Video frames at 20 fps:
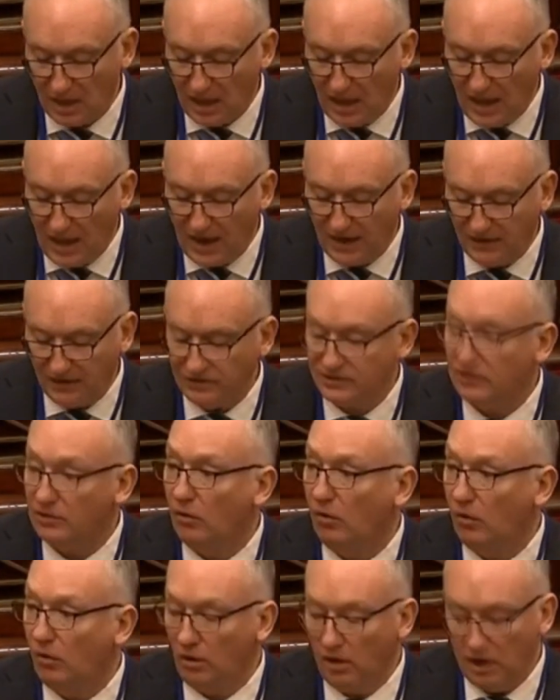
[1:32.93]
At its
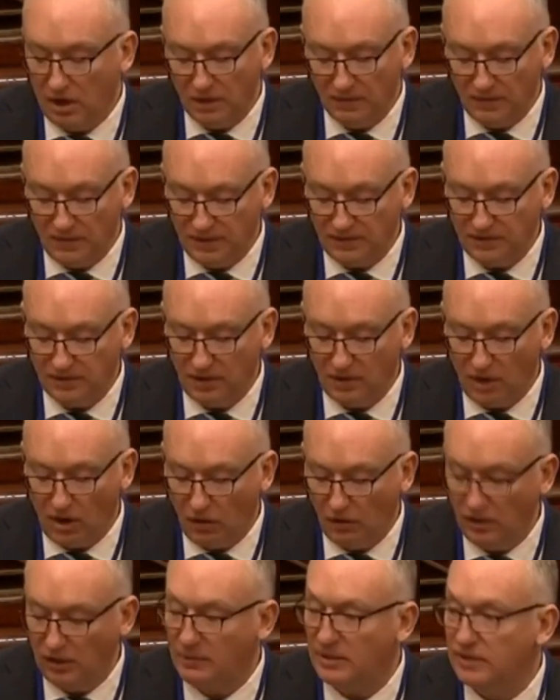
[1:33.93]
core, this can
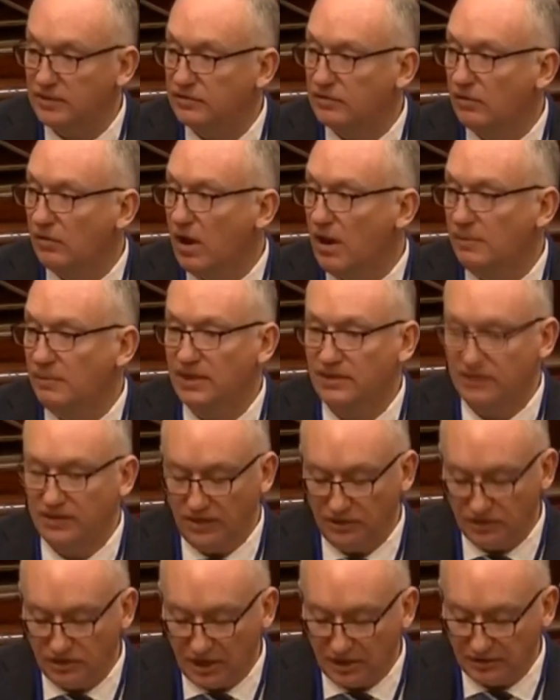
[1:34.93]
only be described as an
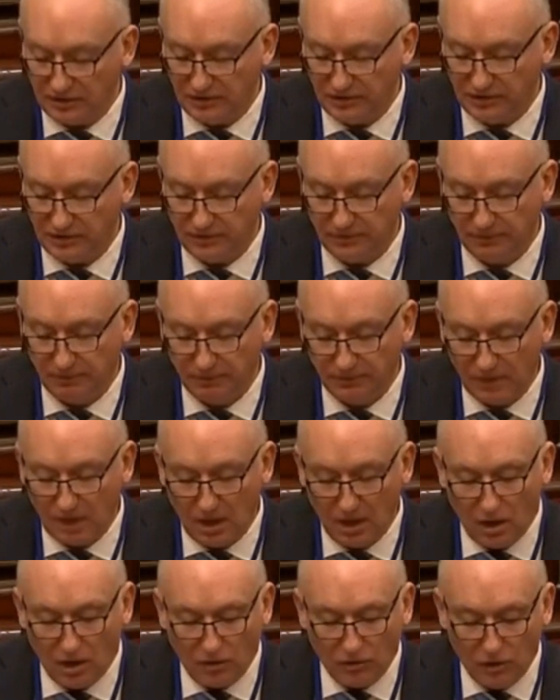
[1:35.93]
injustice.
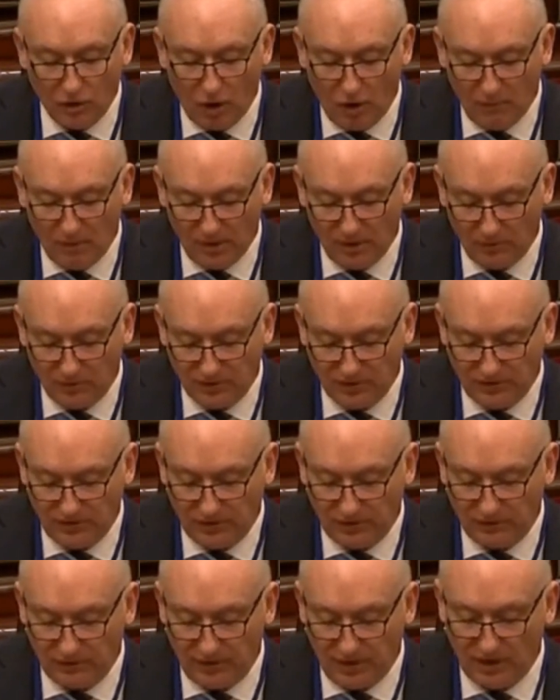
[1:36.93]
Nobody would
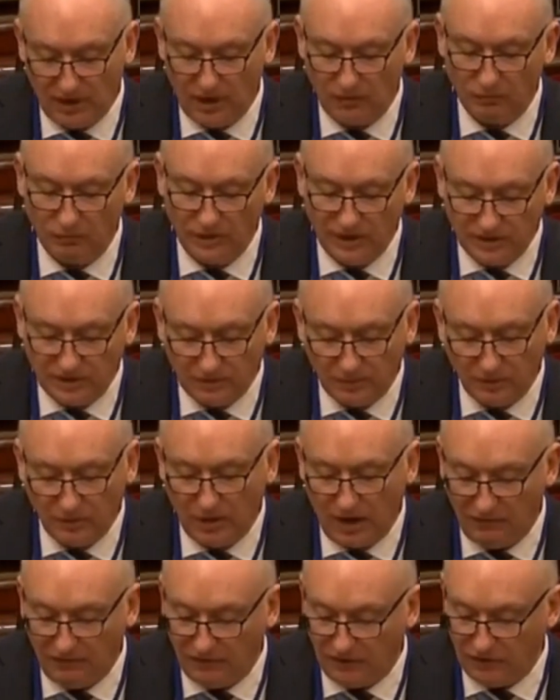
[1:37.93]
disagree that reasonable
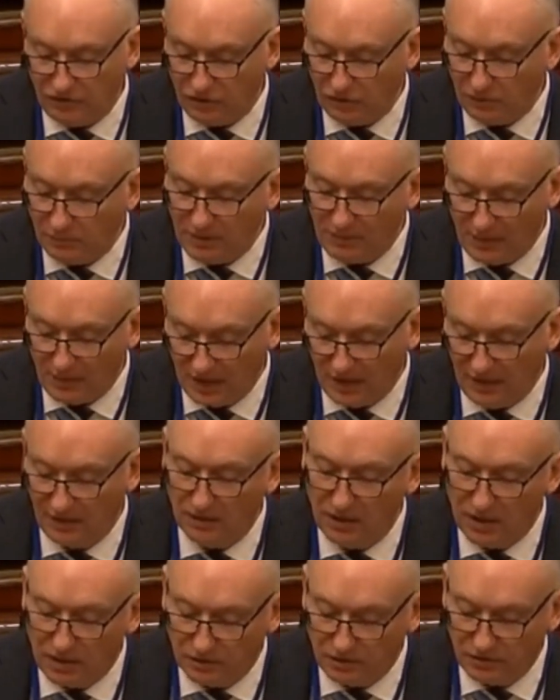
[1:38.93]
efforts should be made
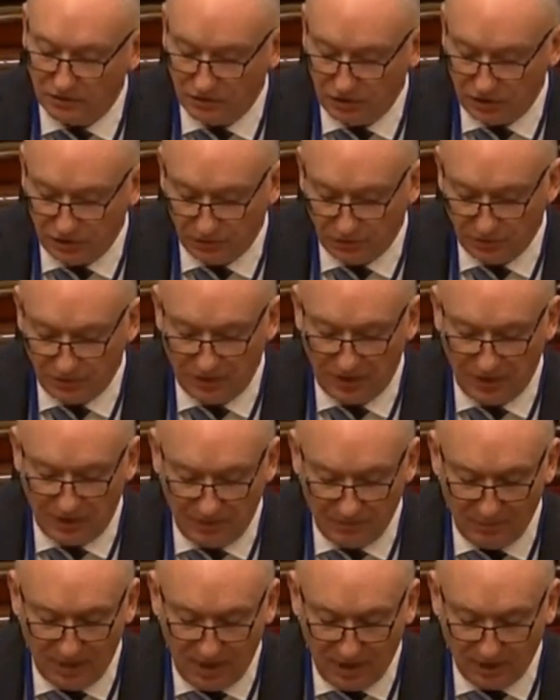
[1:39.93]
to ensure that
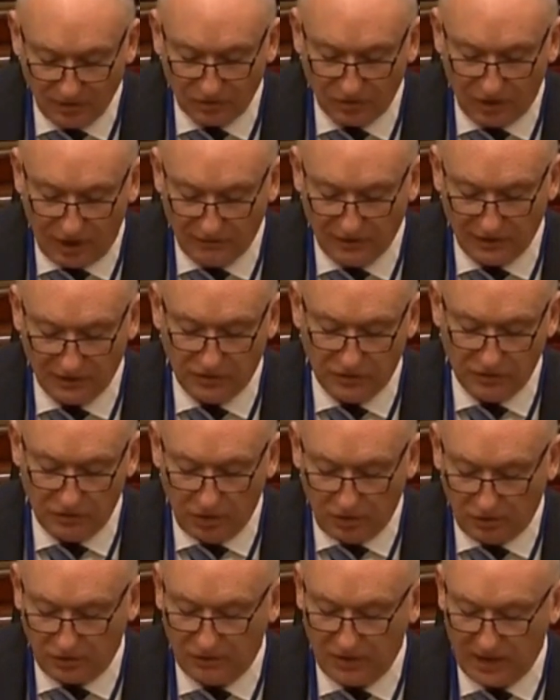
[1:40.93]
impaired drivers do
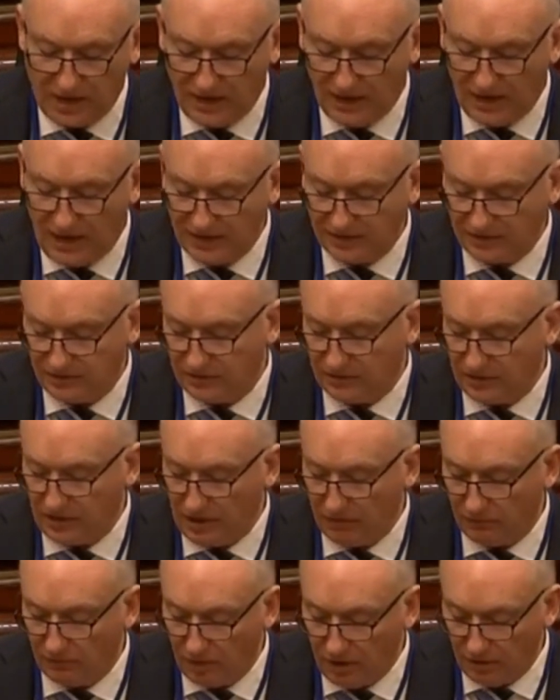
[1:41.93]
not create hazards on our
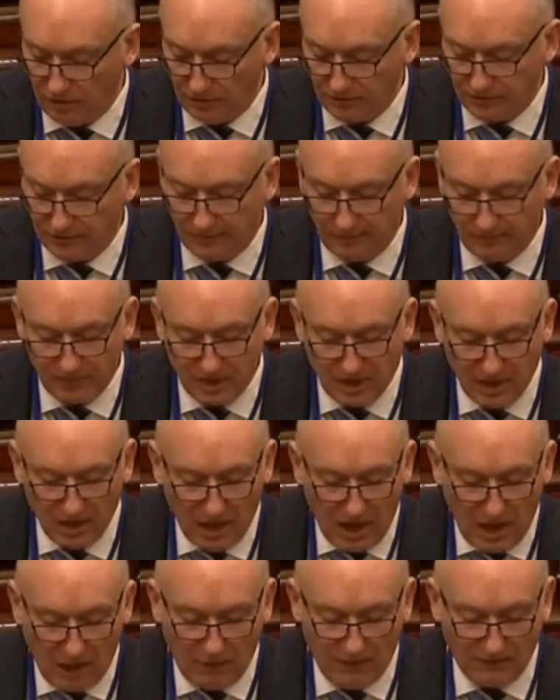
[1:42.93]
roads.
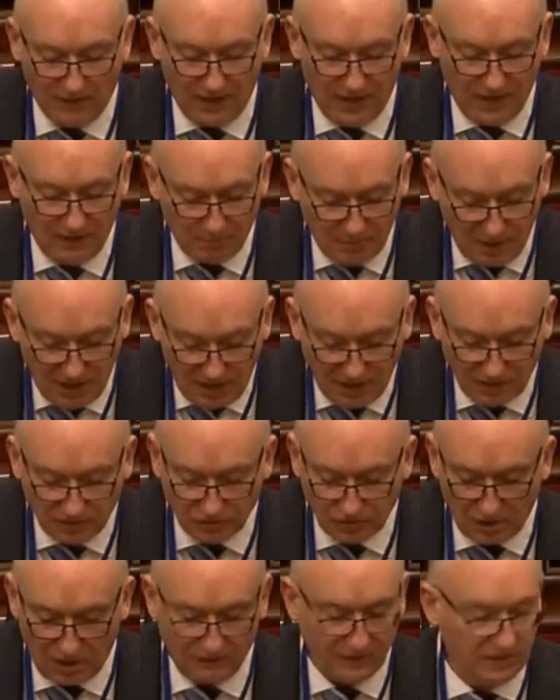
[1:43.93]
However, impaired
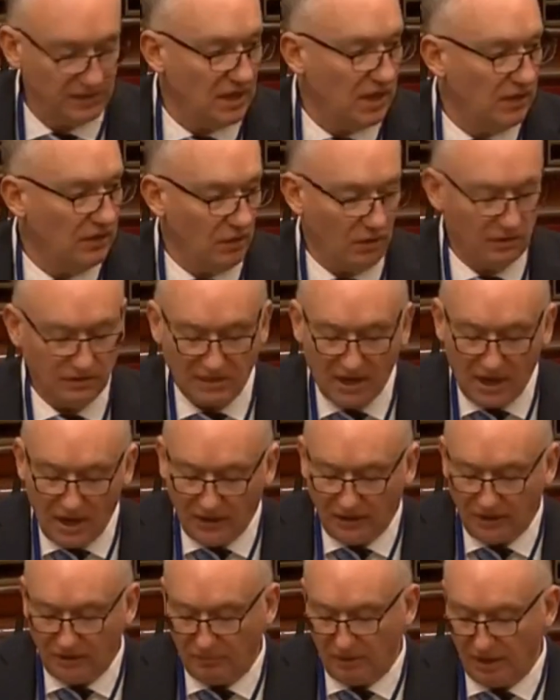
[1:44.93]
drivers are not
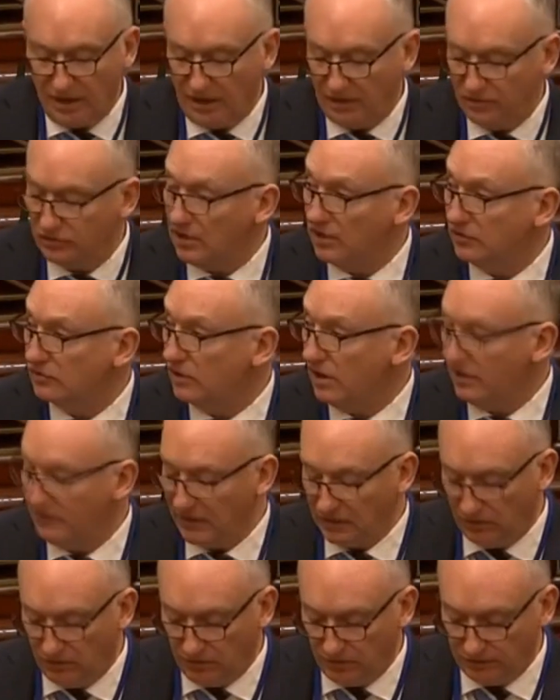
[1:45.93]
targeted by our drug driving
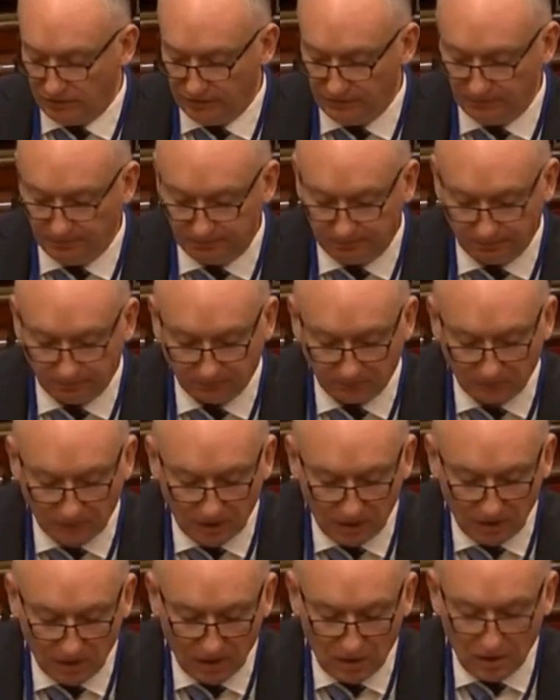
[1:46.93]
laws.
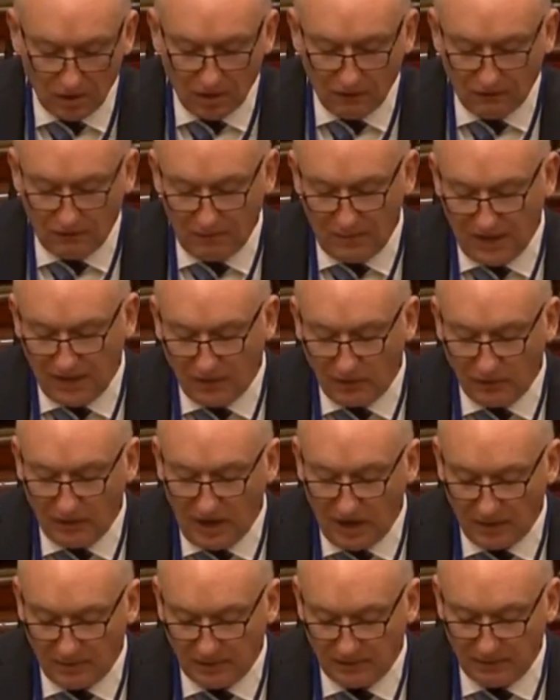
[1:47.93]
For medical
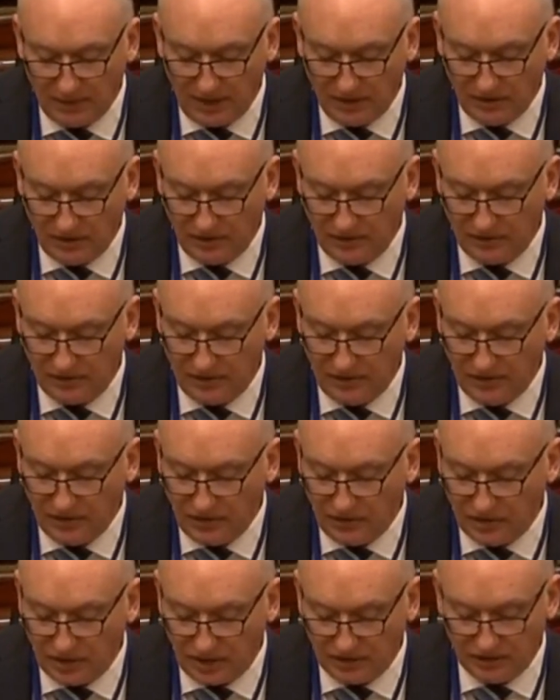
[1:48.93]
cannabis patients, this
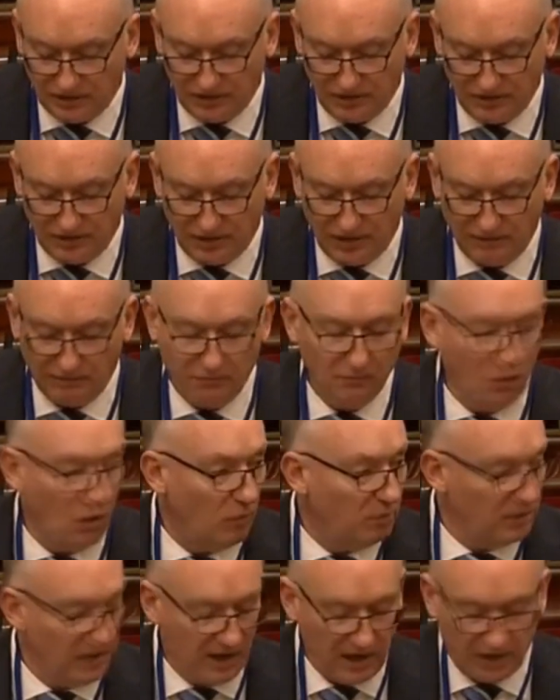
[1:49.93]
injustice is even more
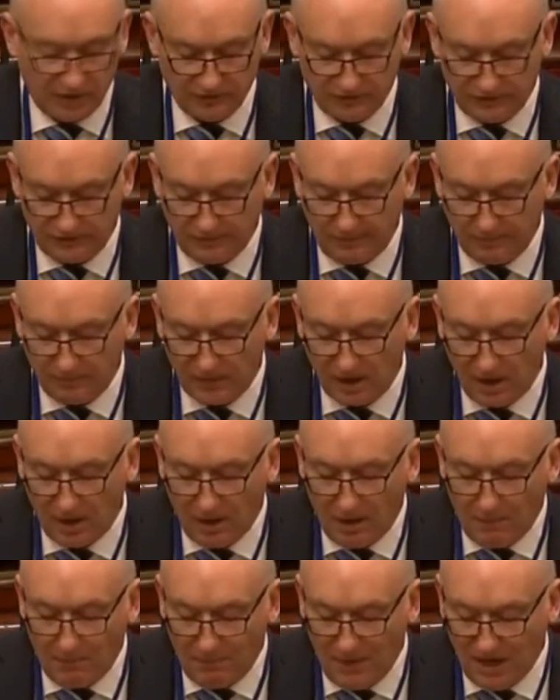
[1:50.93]
pronounced.
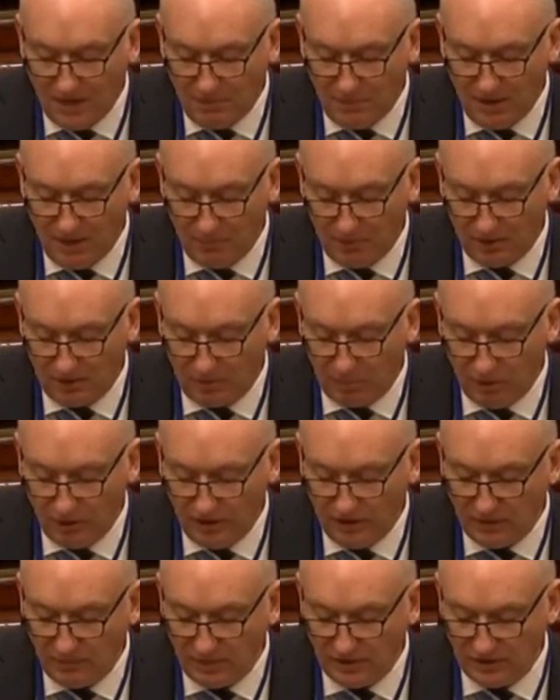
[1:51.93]
Many people are put in
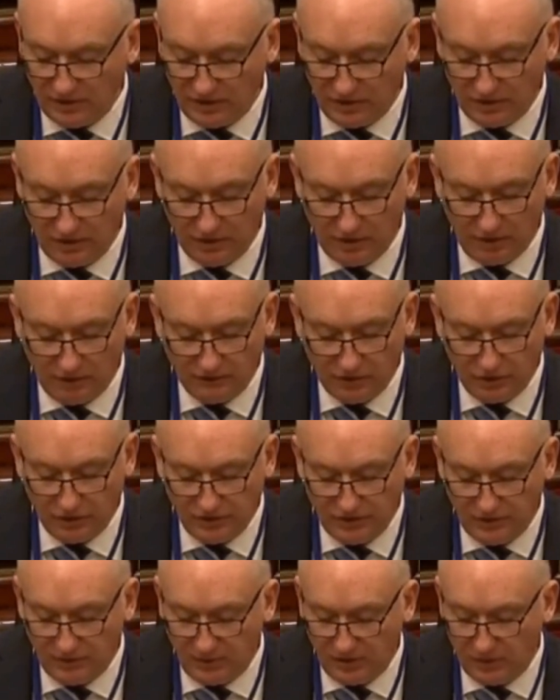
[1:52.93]
the position of
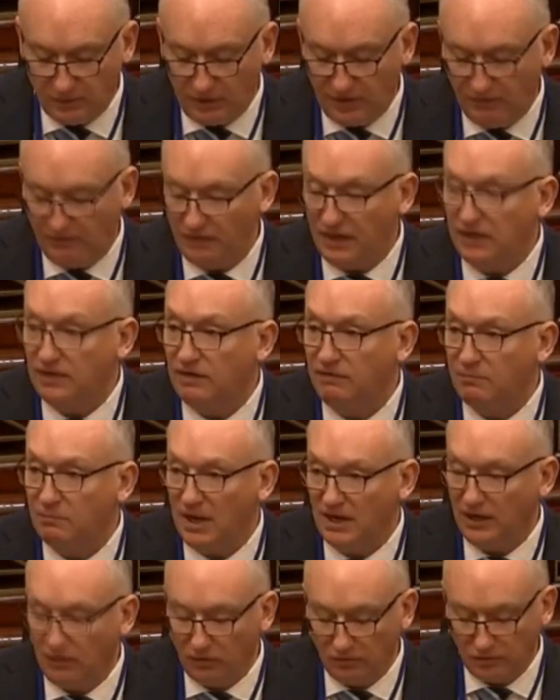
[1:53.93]
choosing between effective
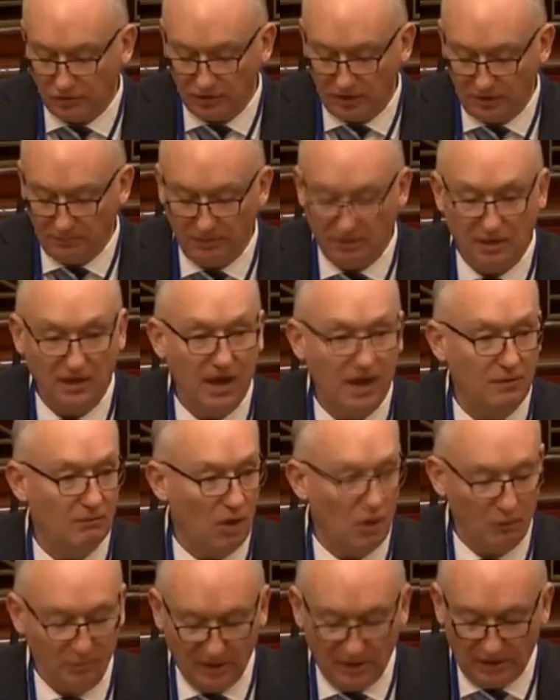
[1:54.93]
medical treatment and
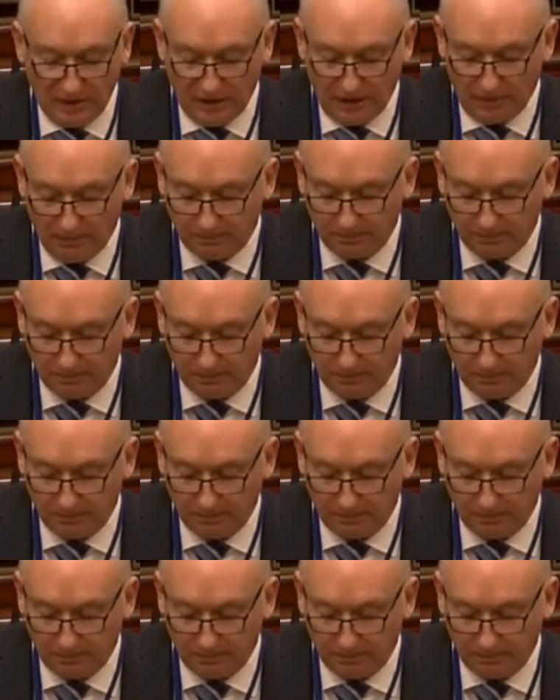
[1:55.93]
mobility.